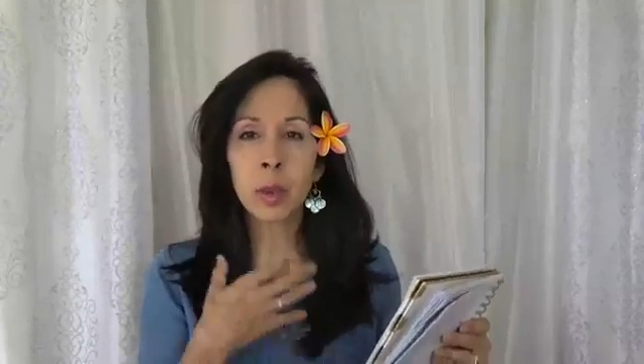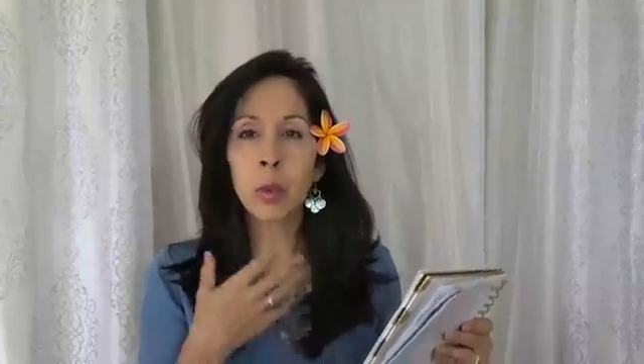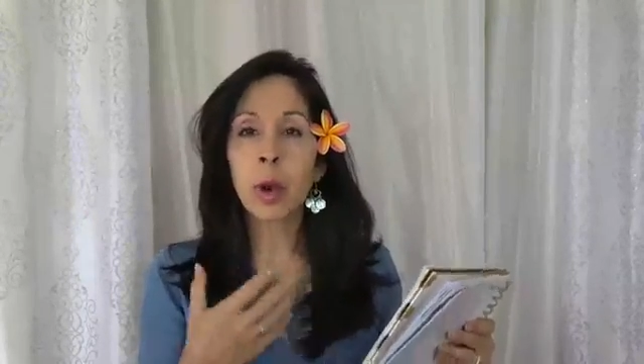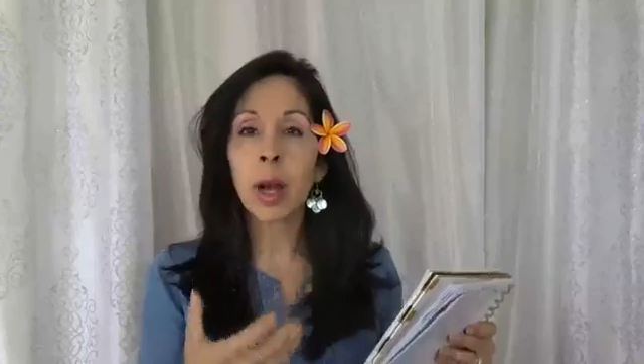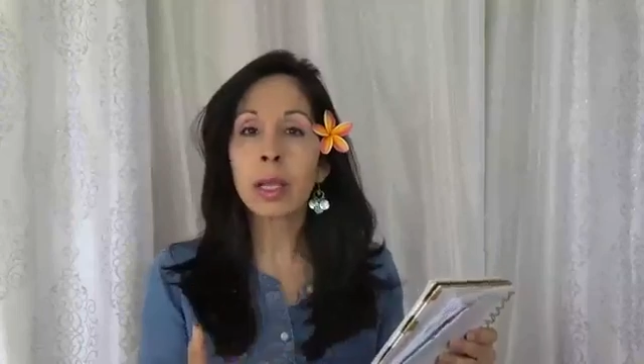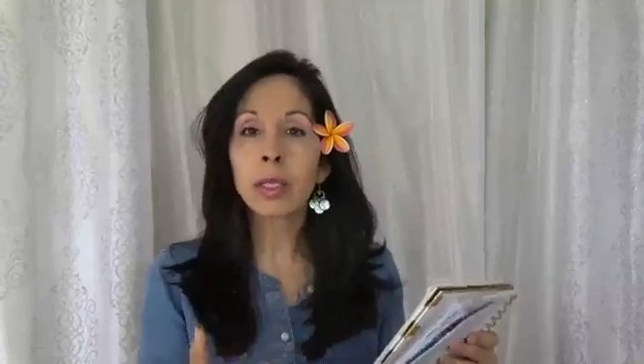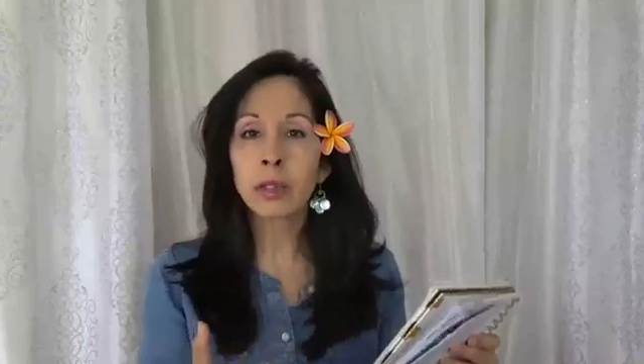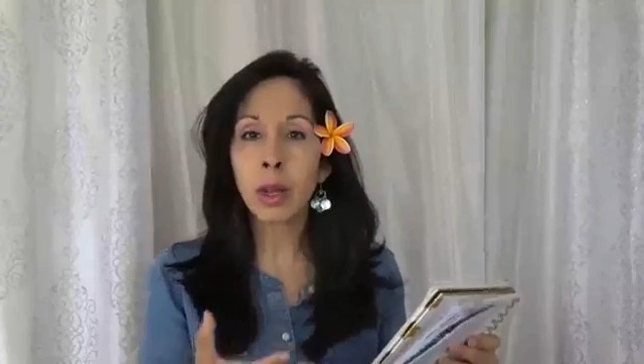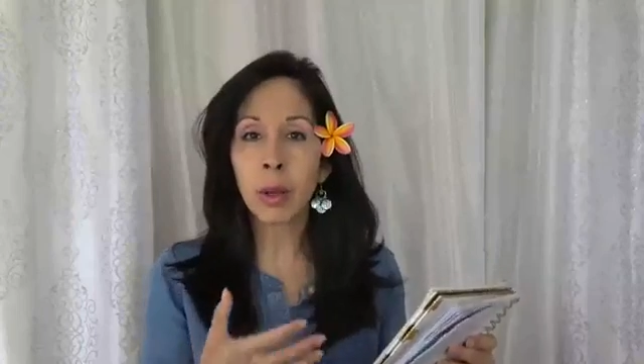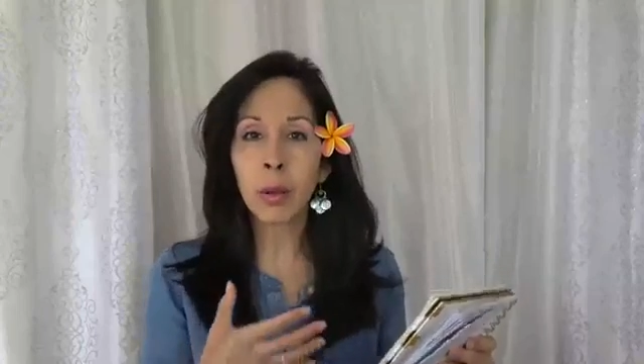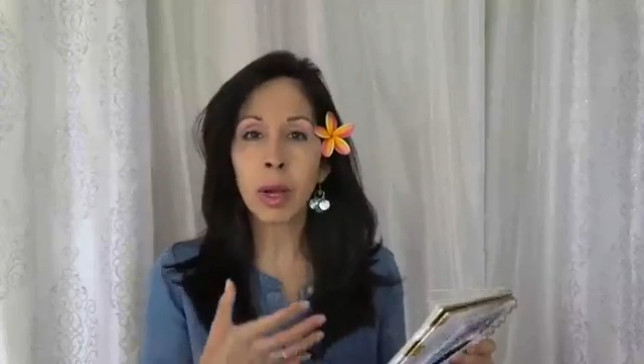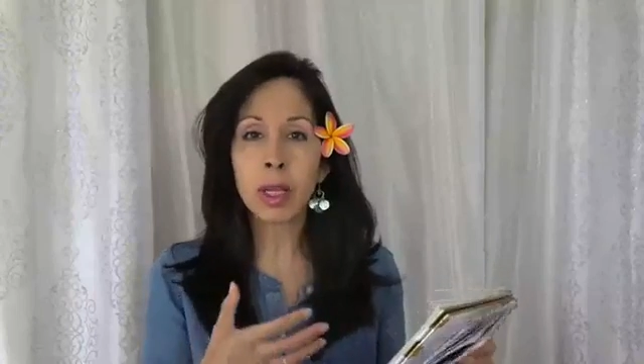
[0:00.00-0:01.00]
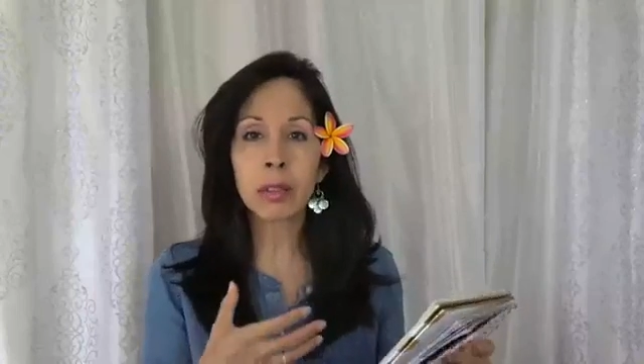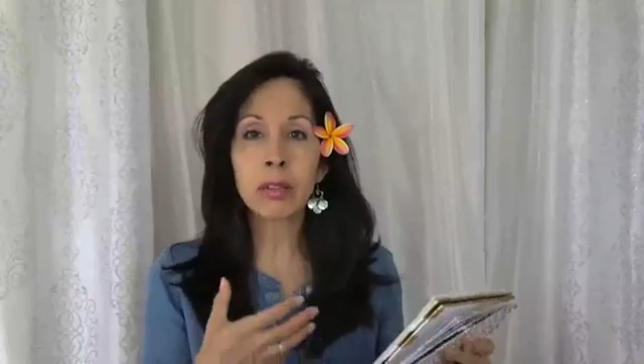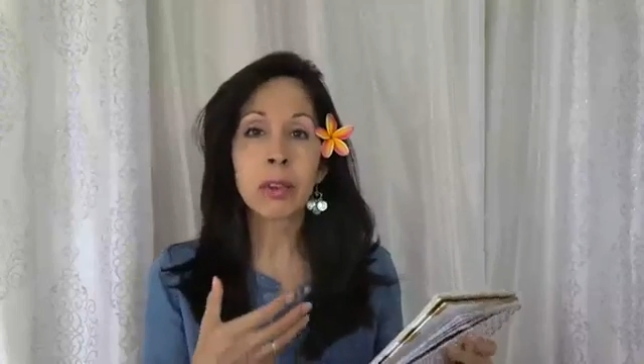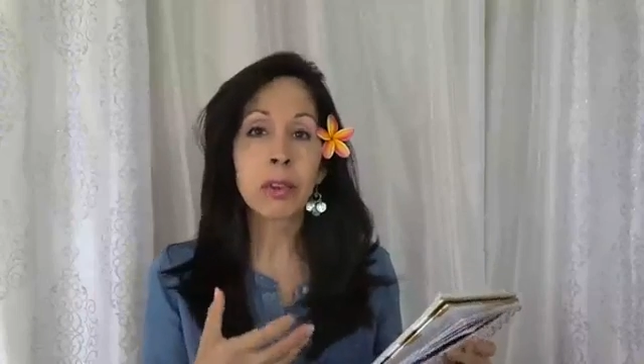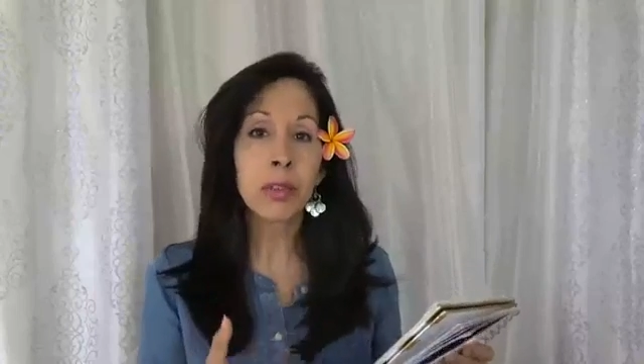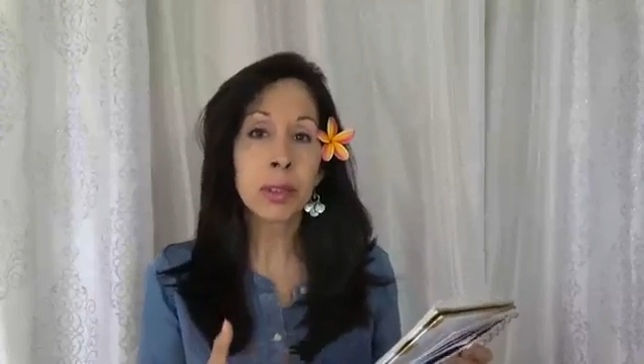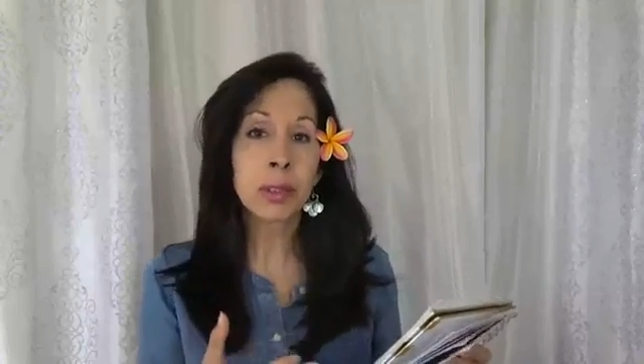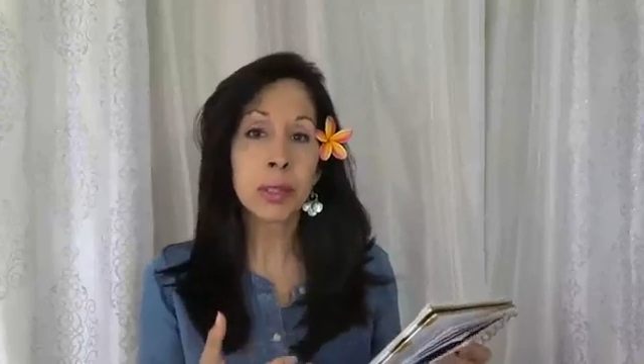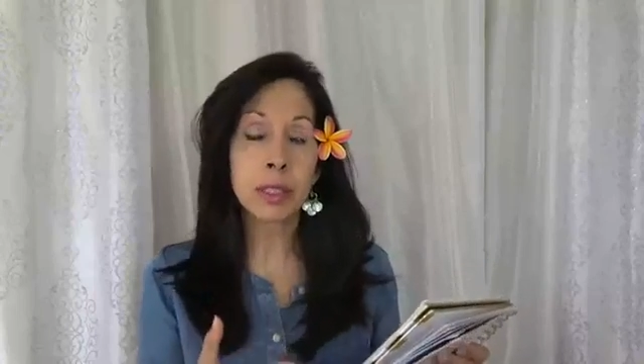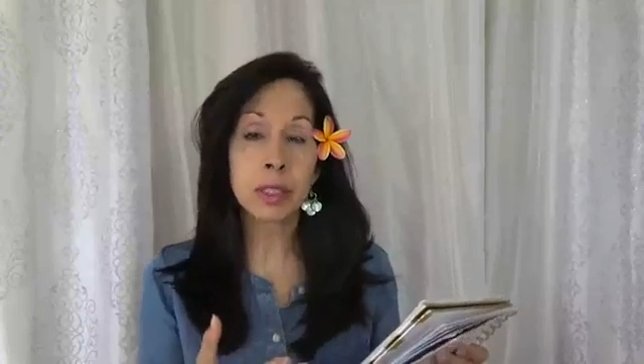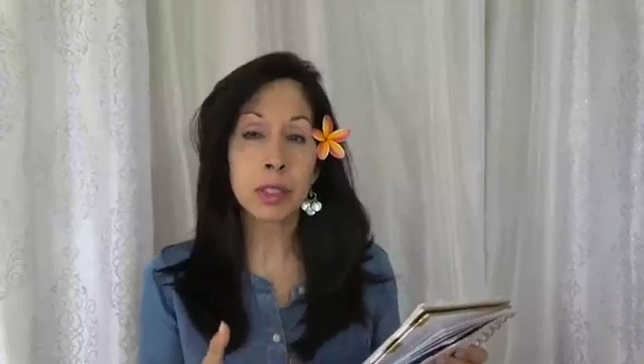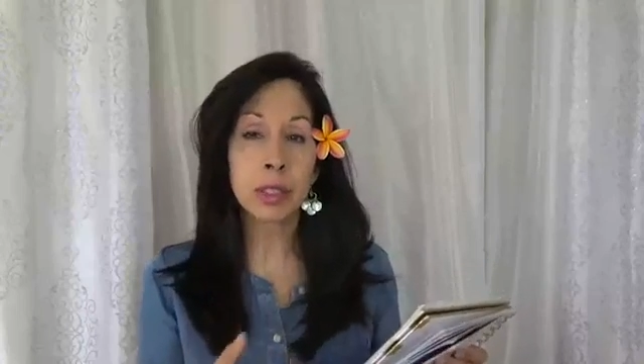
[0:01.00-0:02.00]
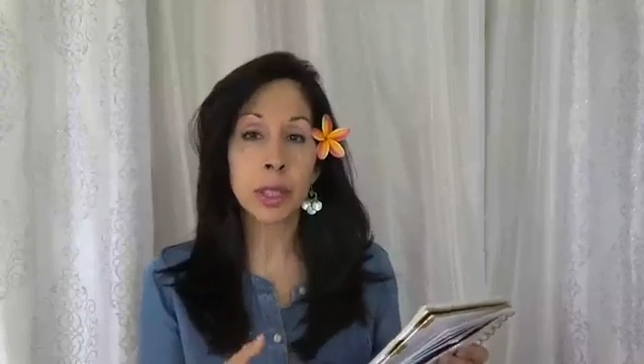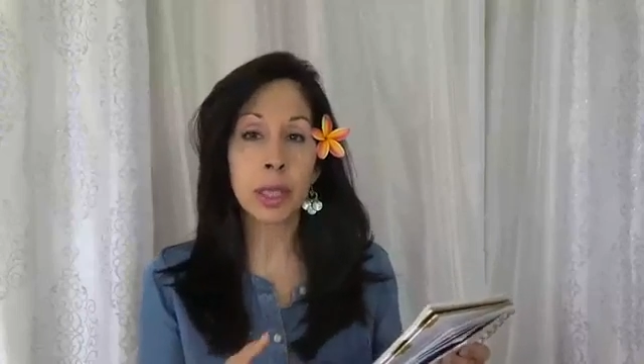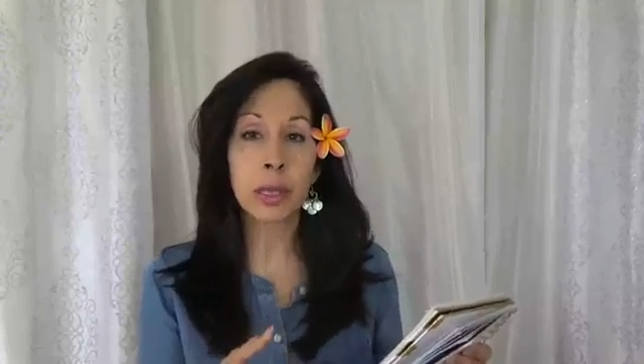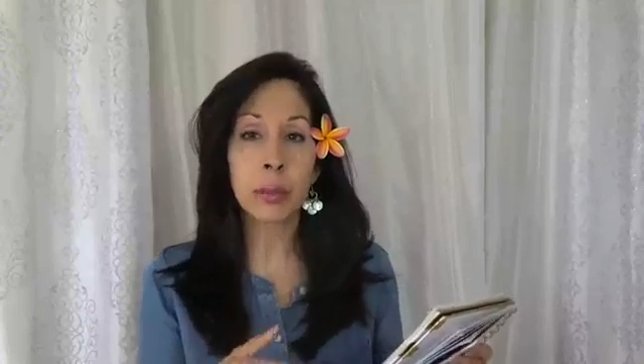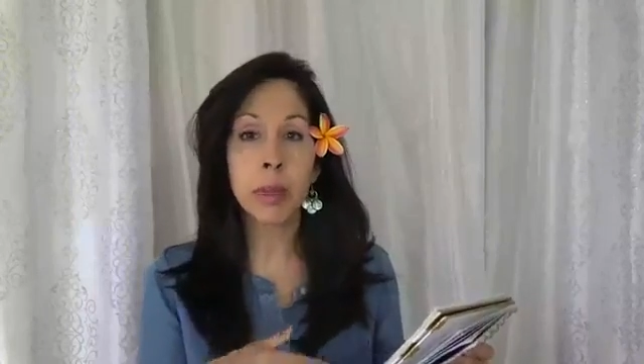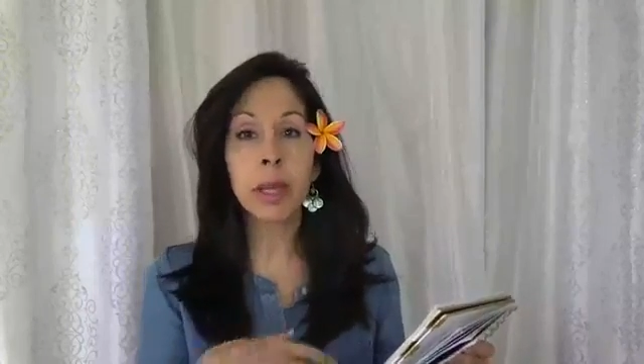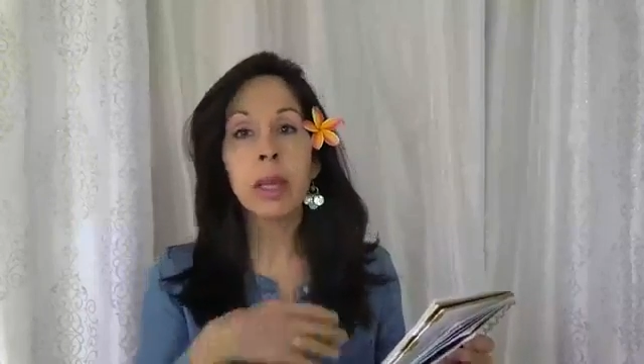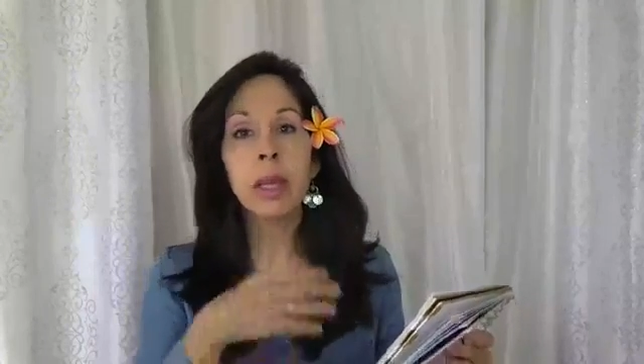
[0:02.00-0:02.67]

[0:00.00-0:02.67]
Why do I want to fulfill this dream?